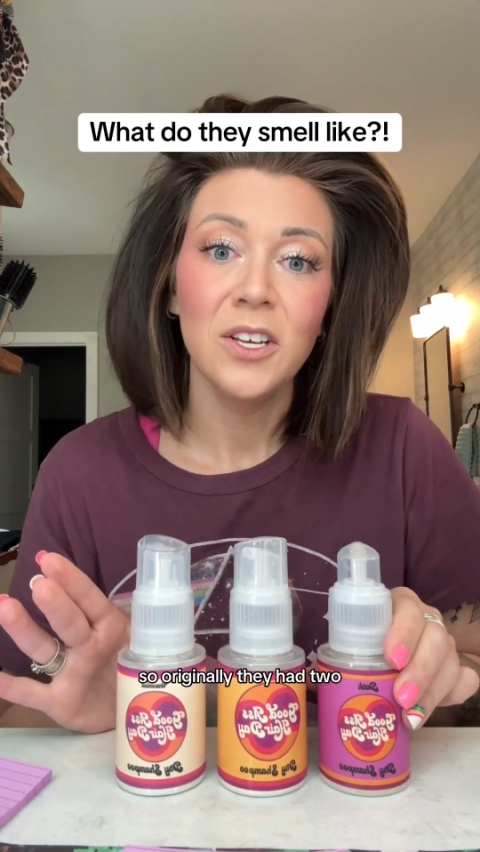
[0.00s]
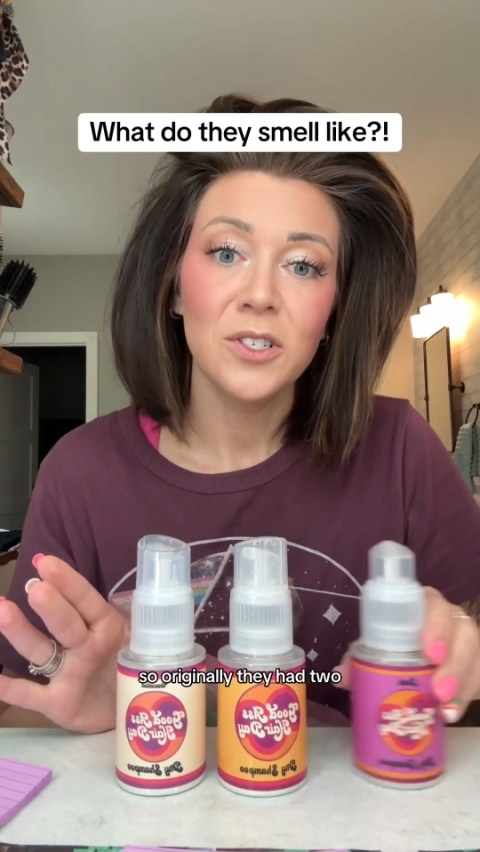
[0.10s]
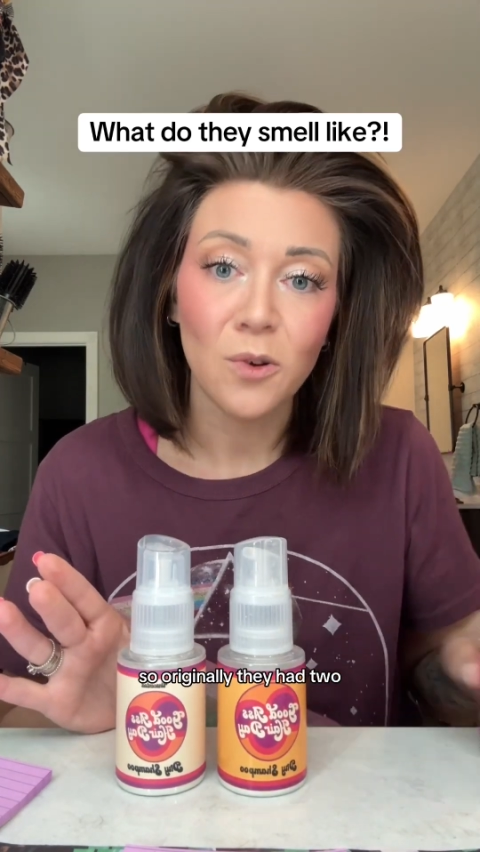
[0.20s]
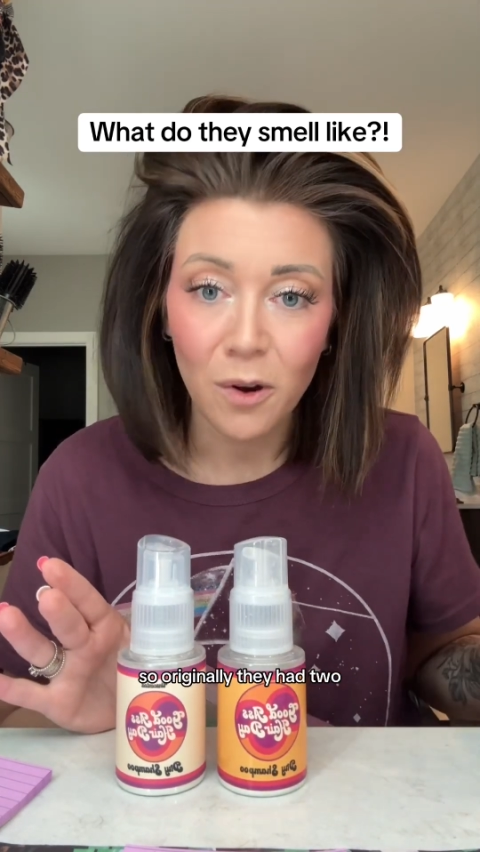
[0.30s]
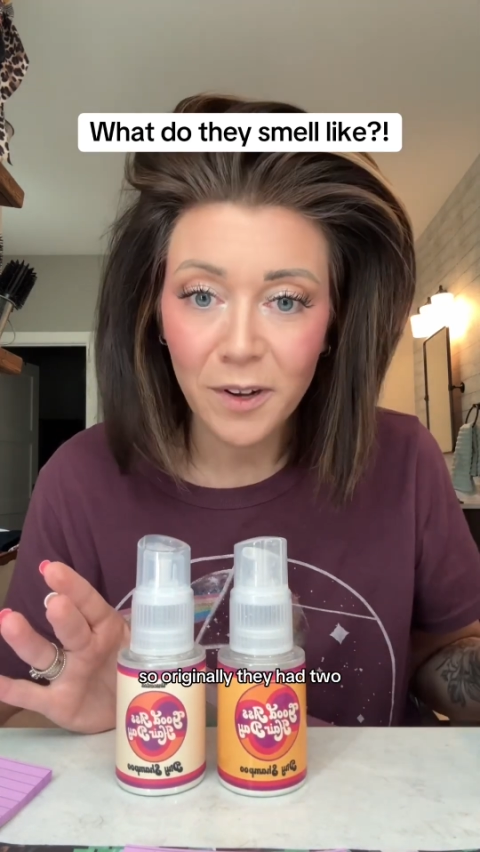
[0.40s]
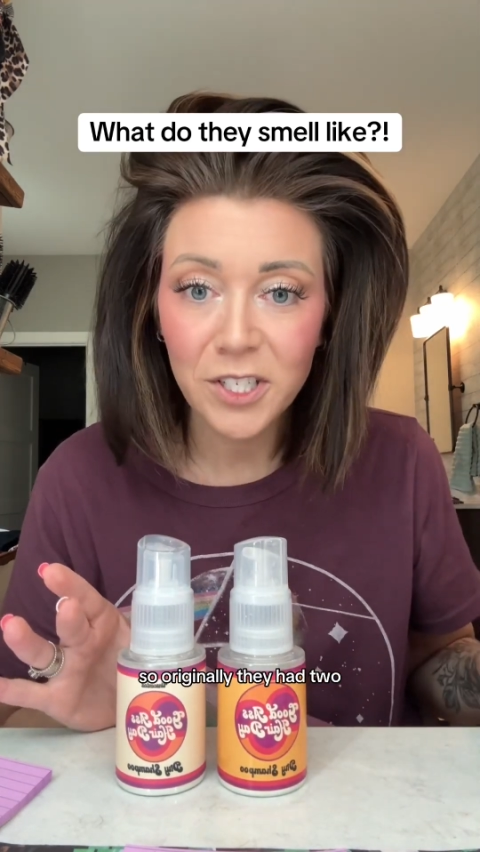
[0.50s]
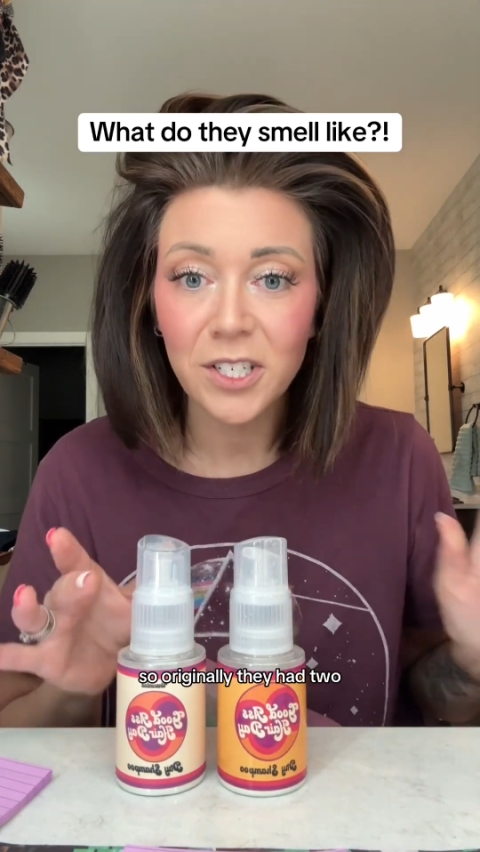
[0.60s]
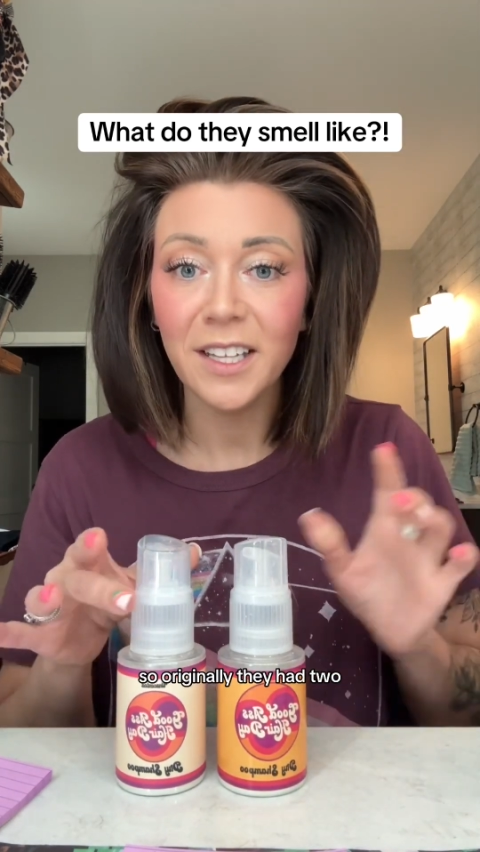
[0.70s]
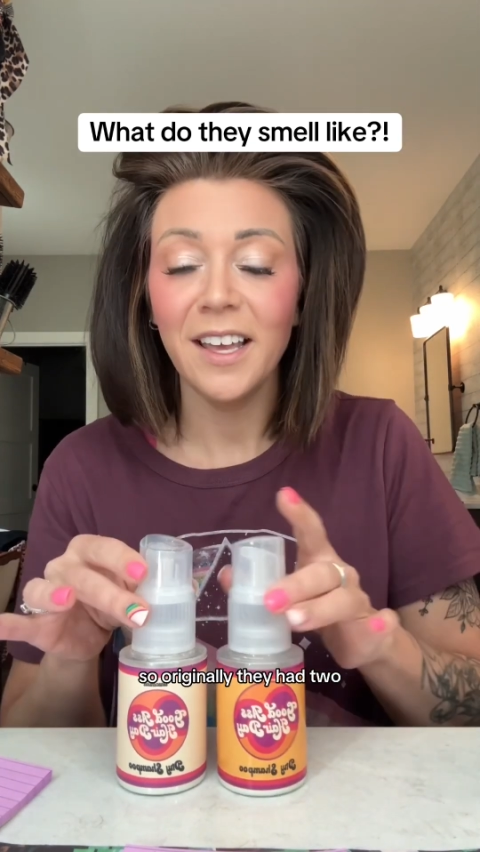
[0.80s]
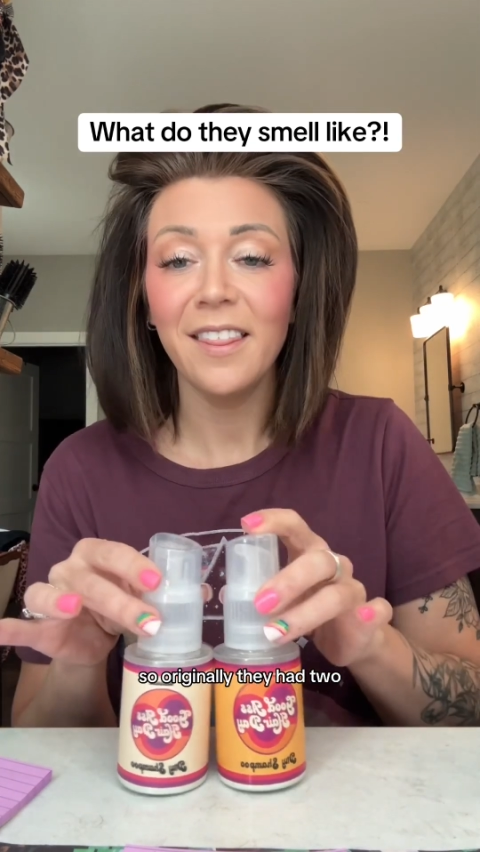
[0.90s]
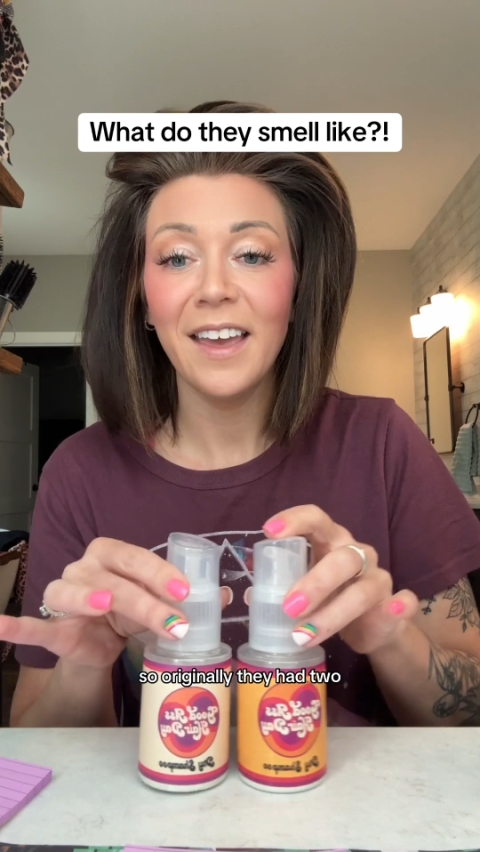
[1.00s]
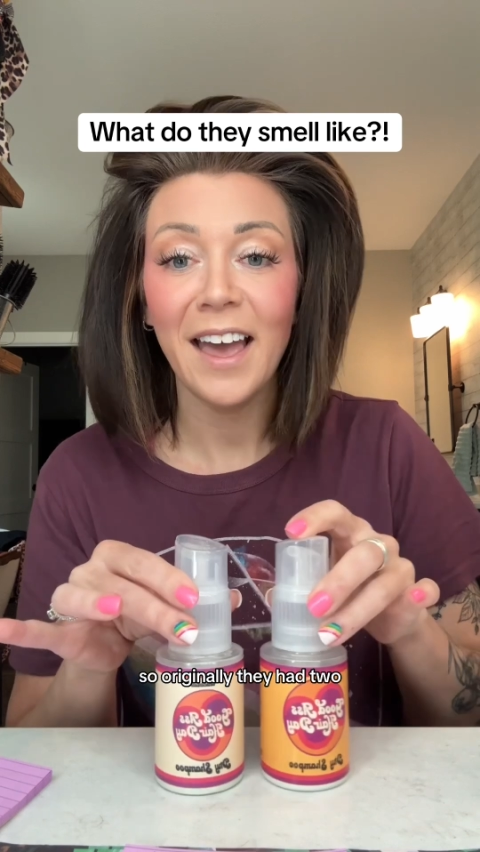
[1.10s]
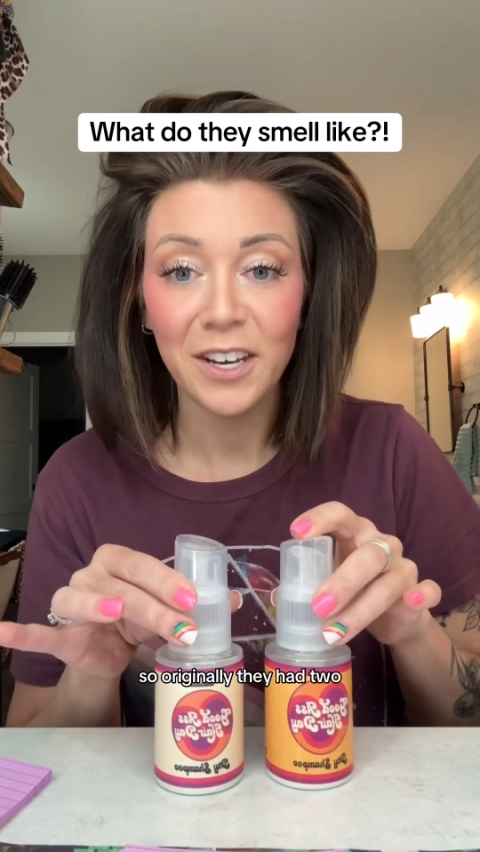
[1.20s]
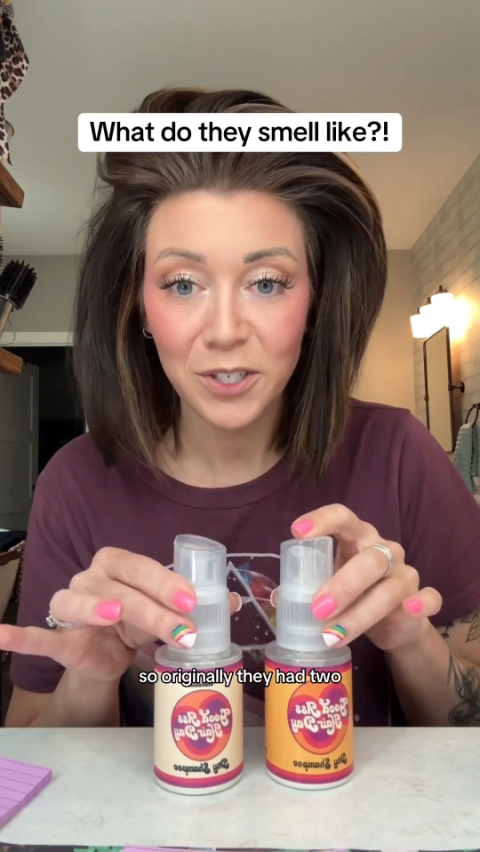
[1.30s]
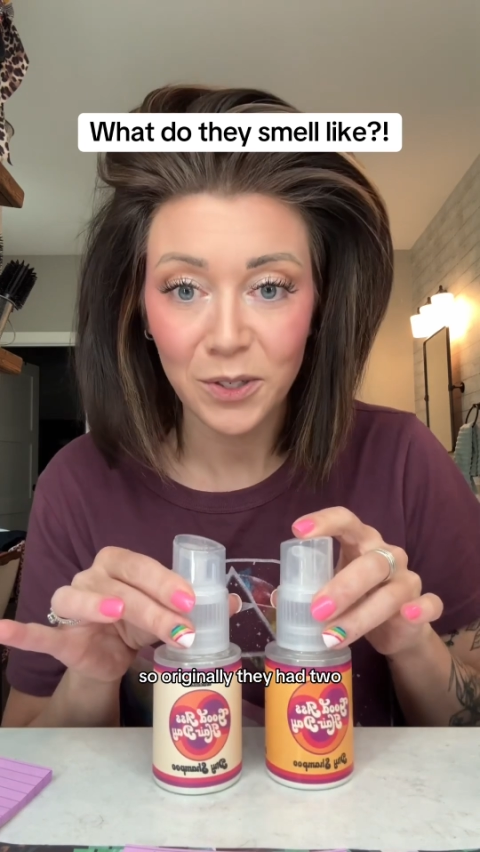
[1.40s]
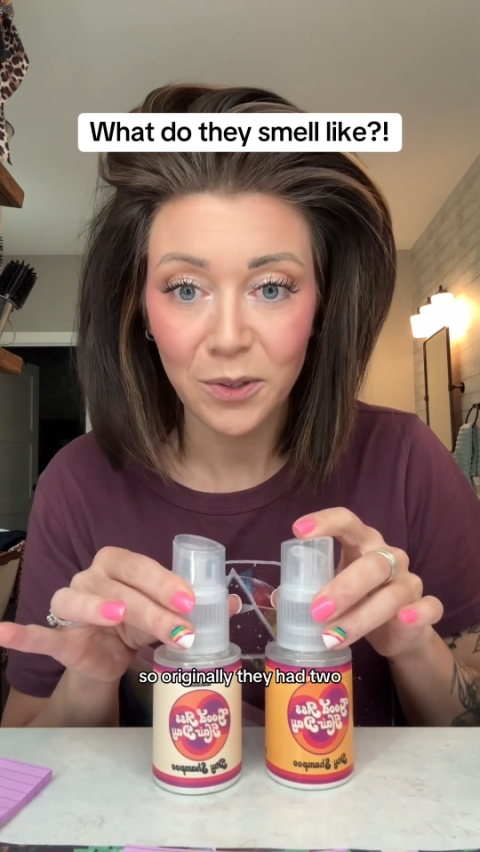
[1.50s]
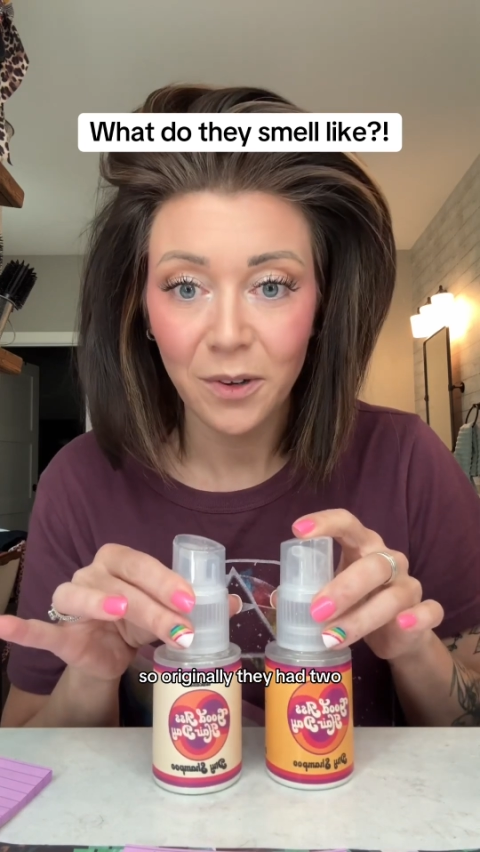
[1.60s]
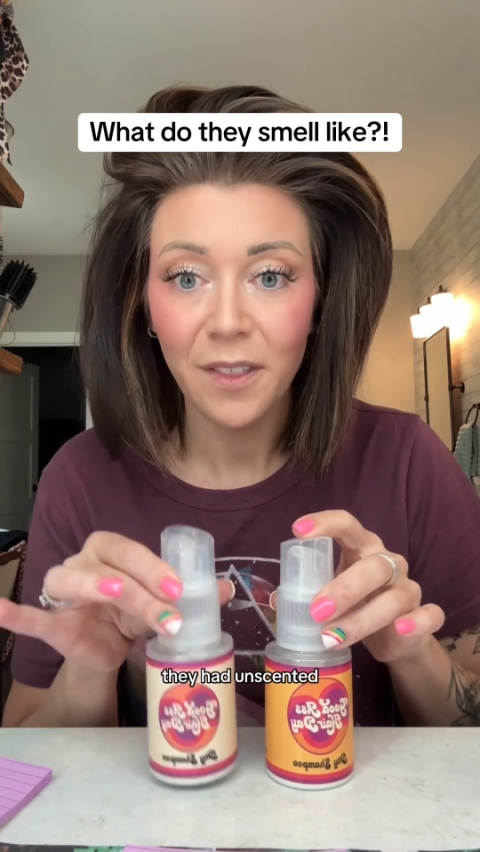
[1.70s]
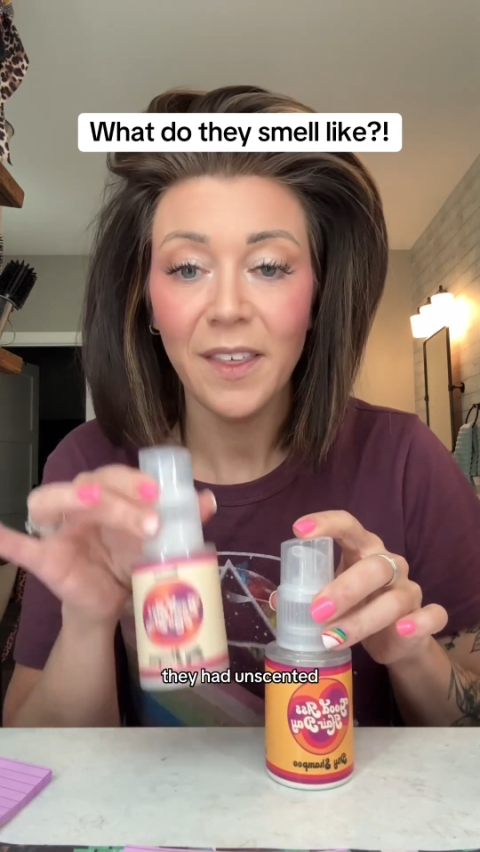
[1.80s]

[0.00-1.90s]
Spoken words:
So originally they had two.